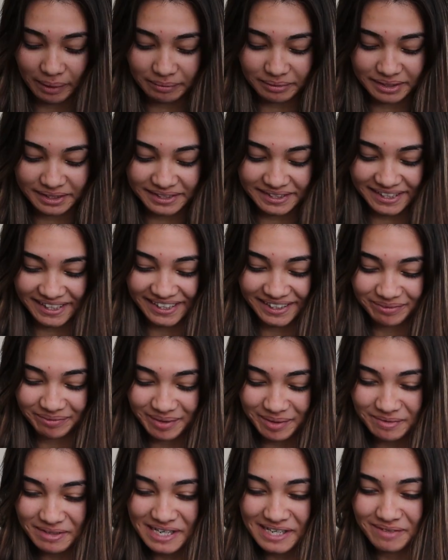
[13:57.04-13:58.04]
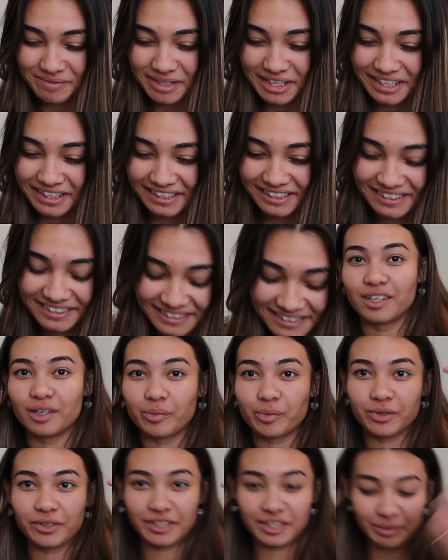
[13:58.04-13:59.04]
I'm gonna take my backpack.
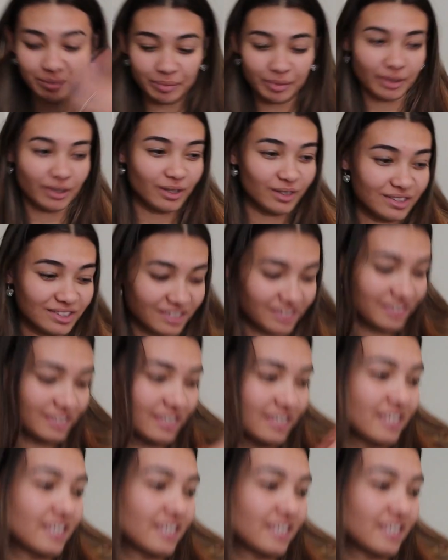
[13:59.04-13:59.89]
Button balls